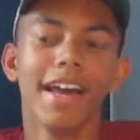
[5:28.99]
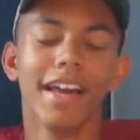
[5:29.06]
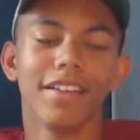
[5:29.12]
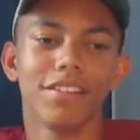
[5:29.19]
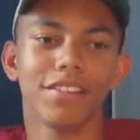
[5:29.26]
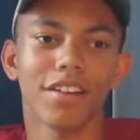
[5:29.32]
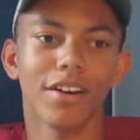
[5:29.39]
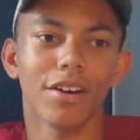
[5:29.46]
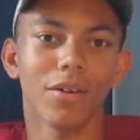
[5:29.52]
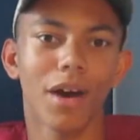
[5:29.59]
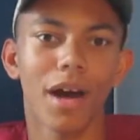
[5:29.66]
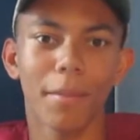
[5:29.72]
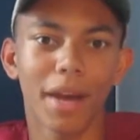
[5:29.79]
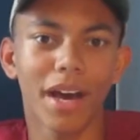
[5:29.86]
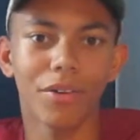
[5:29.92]
And so
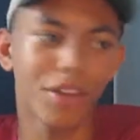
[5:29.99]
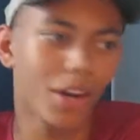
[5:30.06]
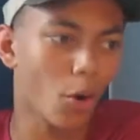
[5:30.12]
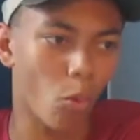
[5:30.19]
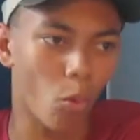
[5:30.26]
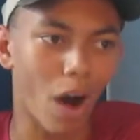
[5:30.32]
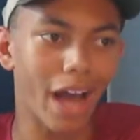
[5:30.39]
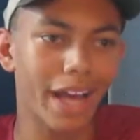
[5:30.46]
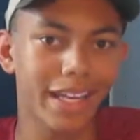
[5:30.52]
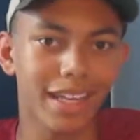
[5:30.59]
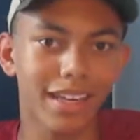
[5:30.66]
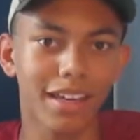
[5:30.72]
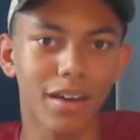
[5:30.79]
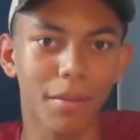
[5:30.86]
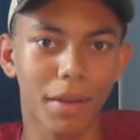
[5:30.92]
I'm out there
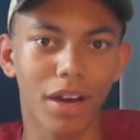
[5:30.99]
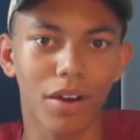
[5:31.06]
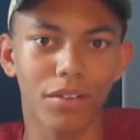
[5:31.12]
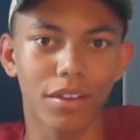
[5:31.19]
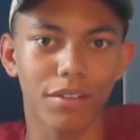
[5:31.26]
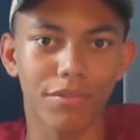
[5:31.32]
whining about